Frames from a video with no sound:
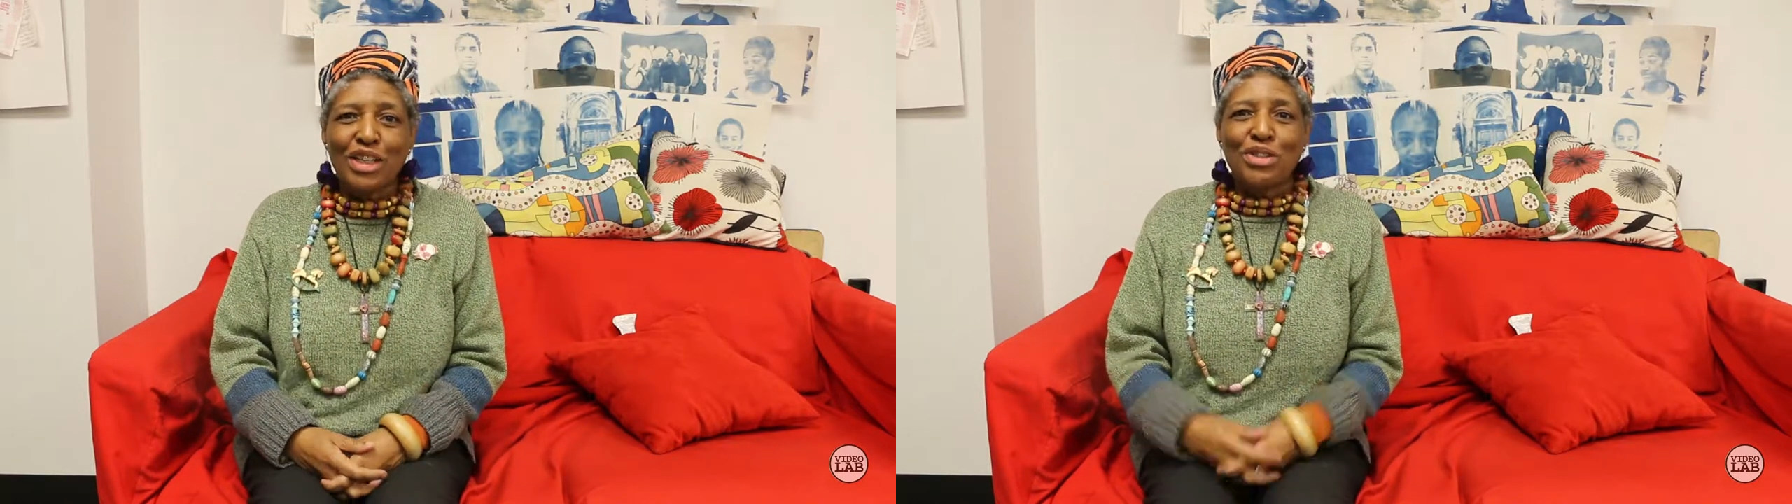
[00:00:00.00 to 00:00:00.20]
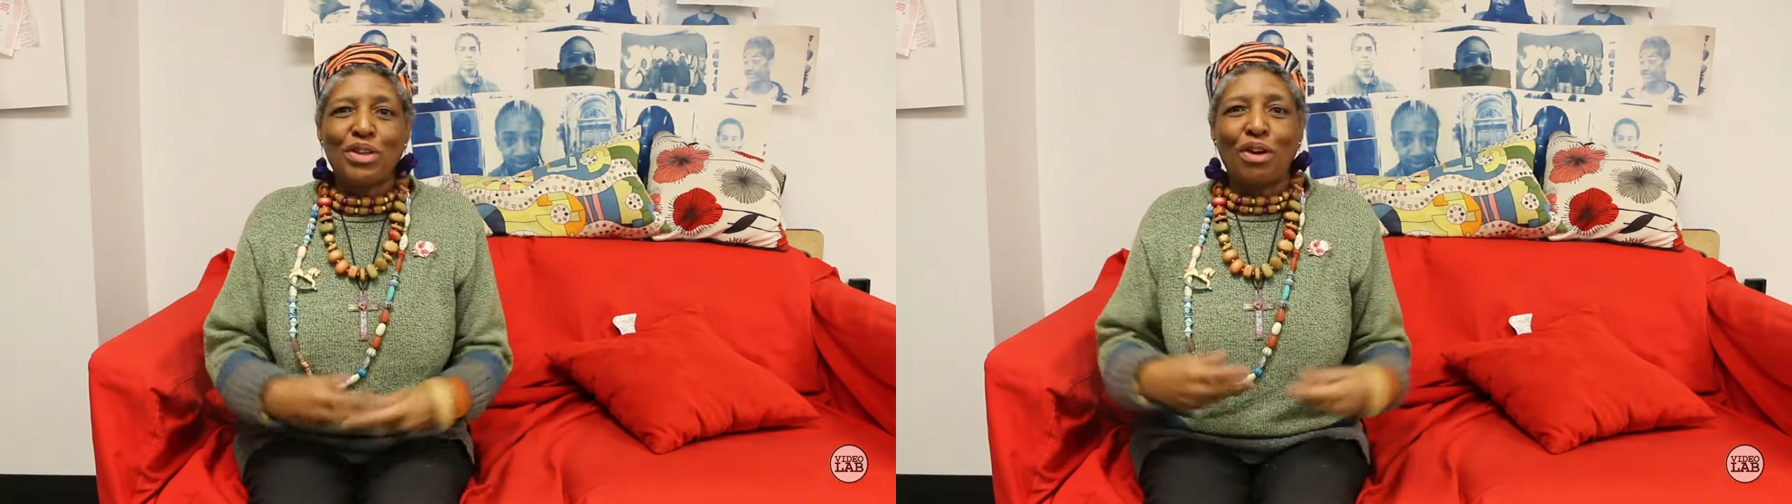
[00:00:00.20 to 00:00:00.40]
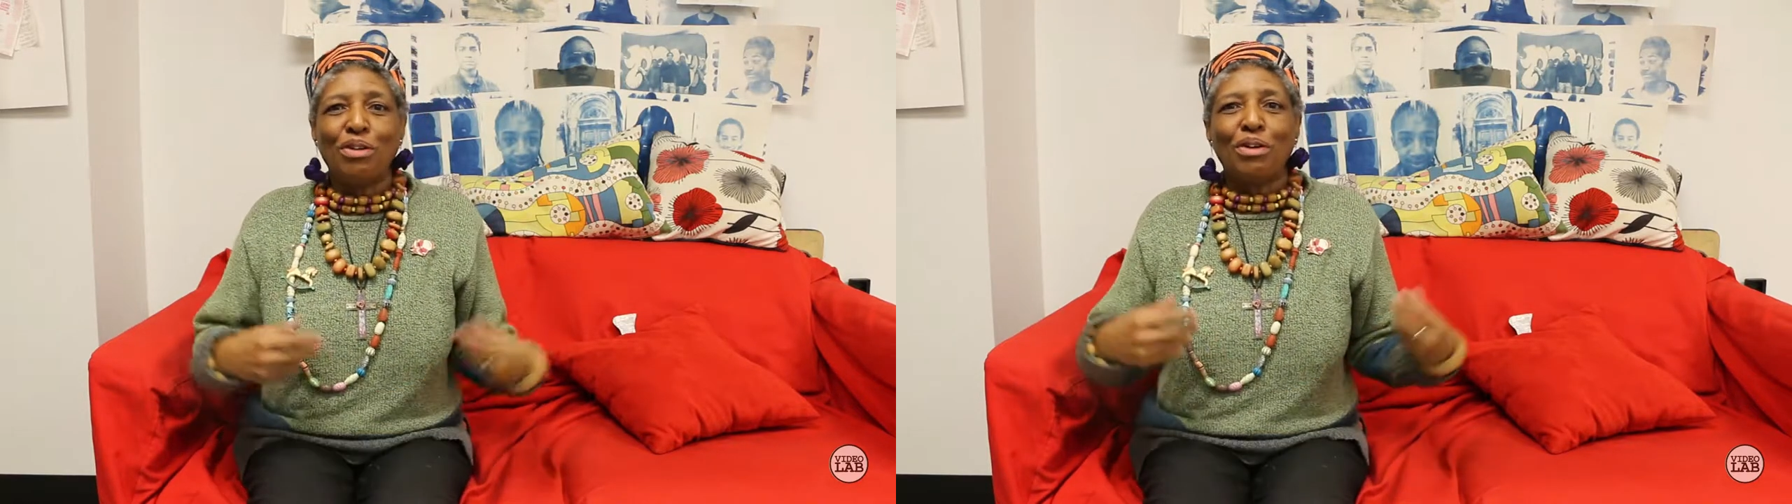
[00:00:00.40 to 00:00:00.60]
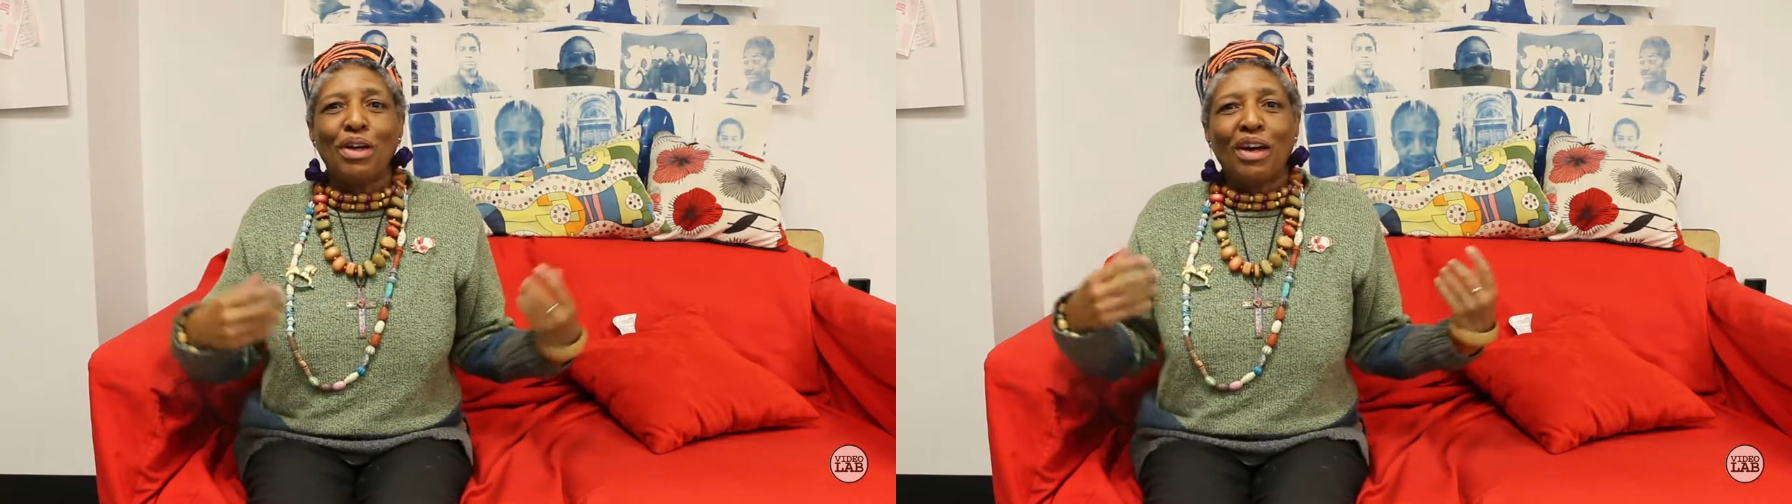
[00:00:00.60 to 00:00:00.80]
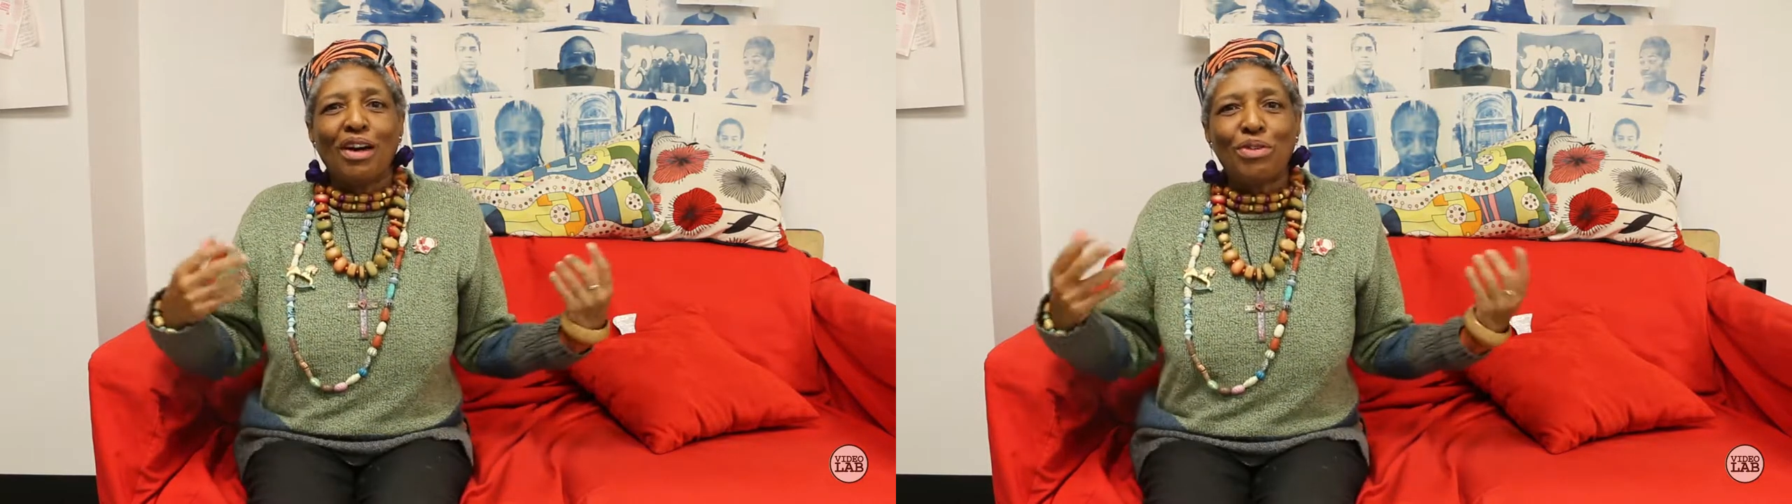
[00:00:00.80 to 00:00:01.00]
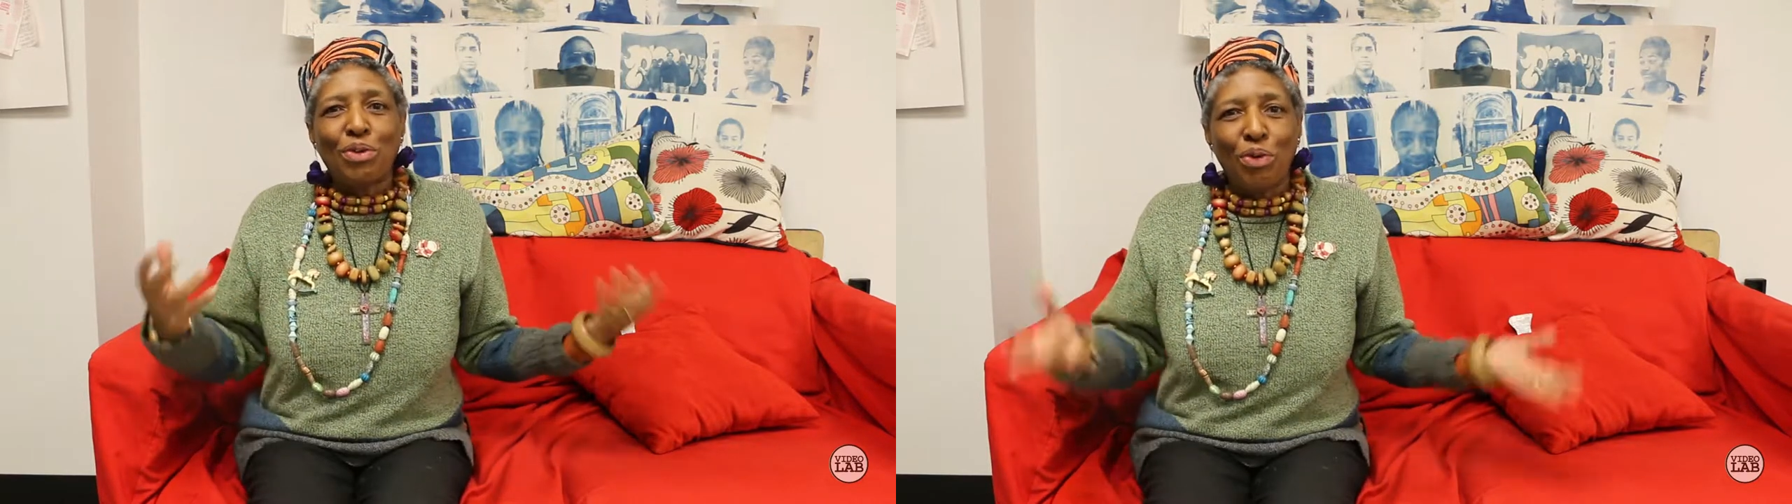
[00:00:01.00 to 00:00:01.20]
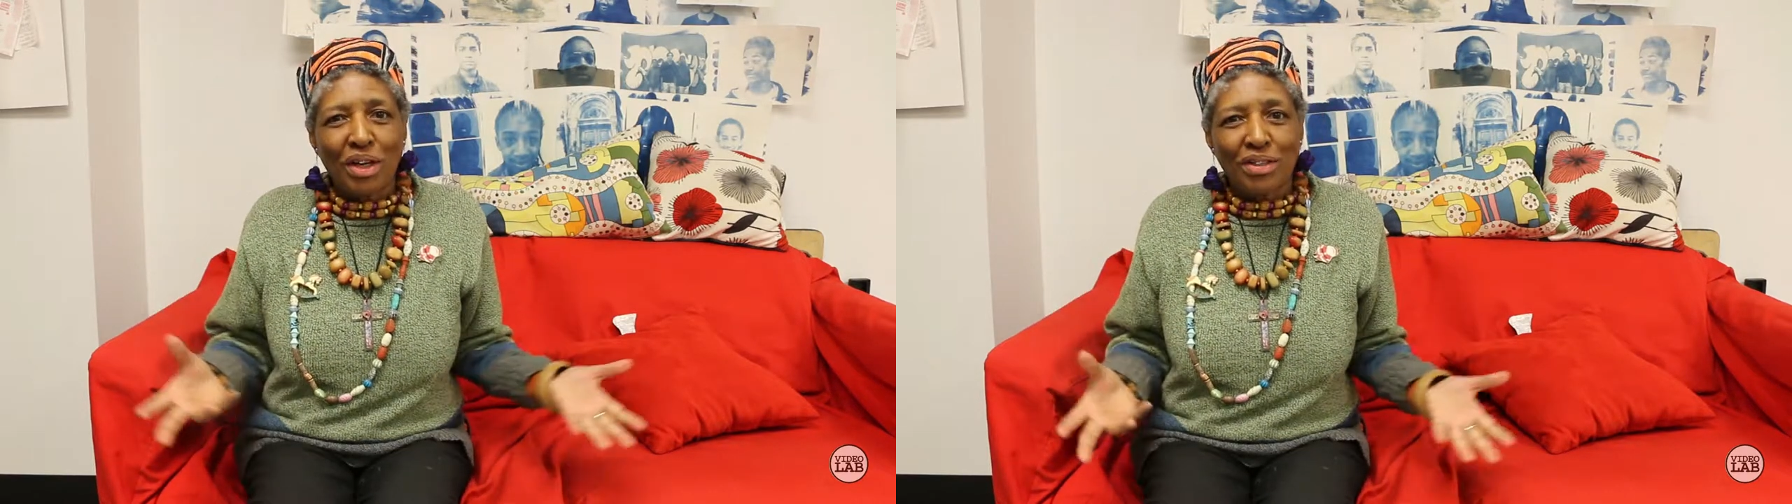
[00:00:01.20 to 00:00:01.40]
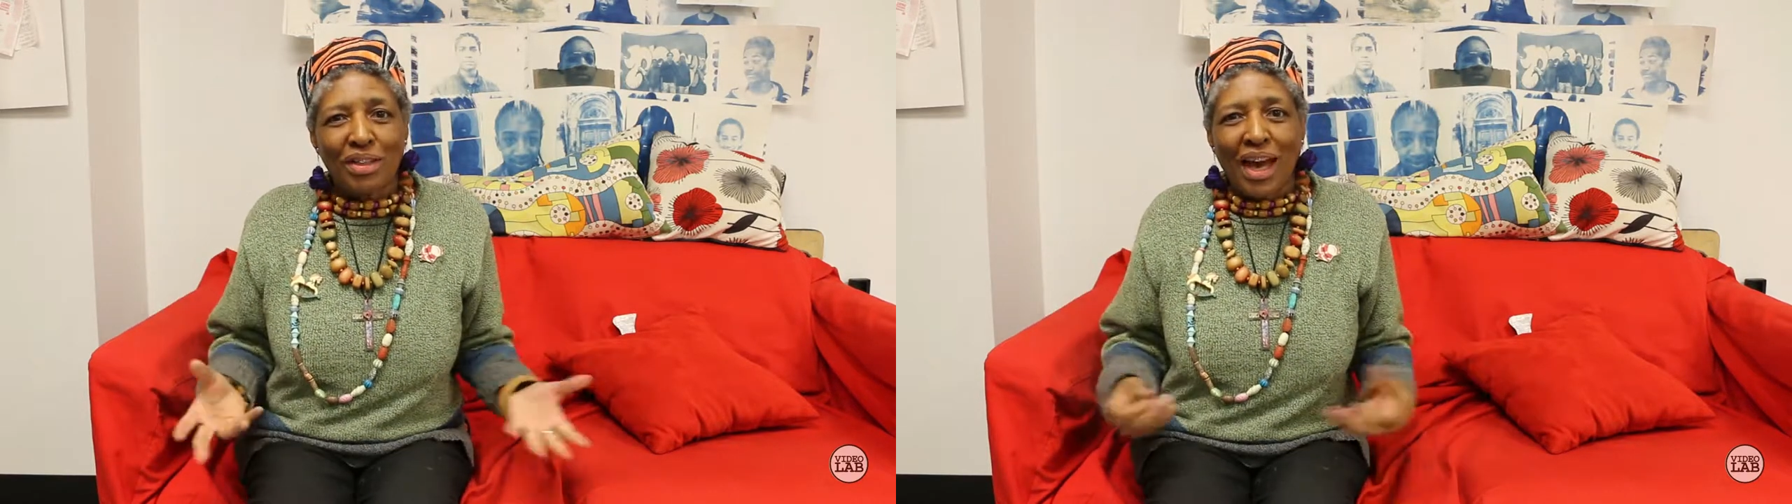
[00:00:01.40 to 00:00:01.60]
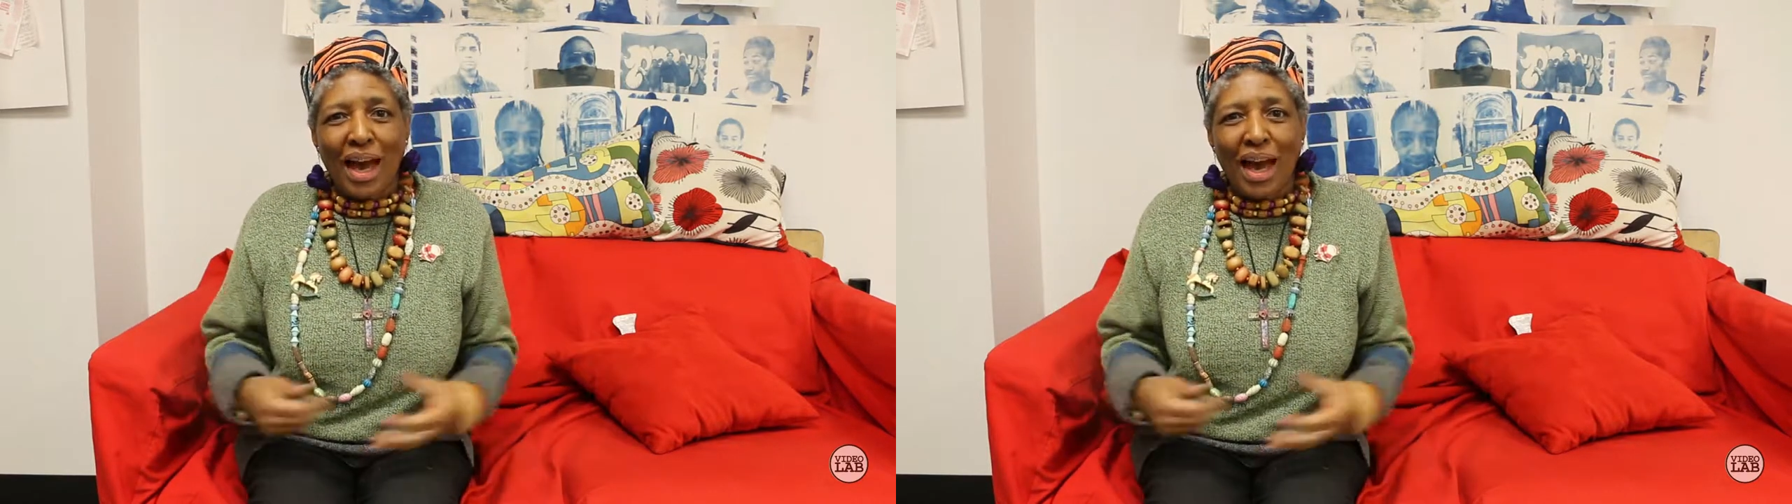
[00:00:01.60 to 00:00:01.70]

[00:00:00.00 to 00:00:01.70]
So, of course,